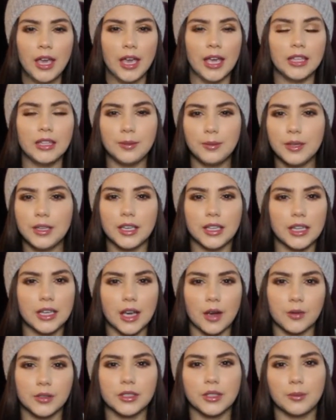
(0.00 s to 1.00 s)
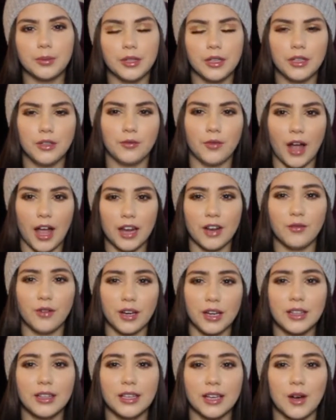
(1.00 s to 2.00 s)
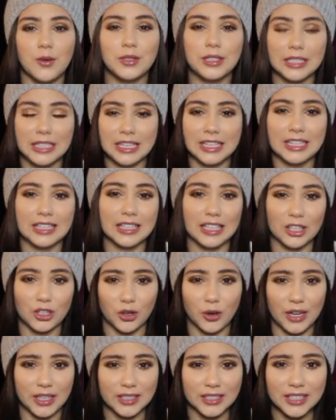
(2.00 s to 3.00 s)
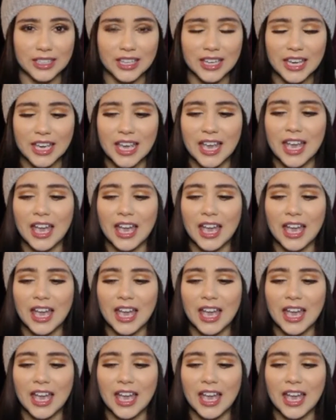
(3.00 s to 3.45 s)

In the beginning I was completely fine. If anything, I was eating like crazy,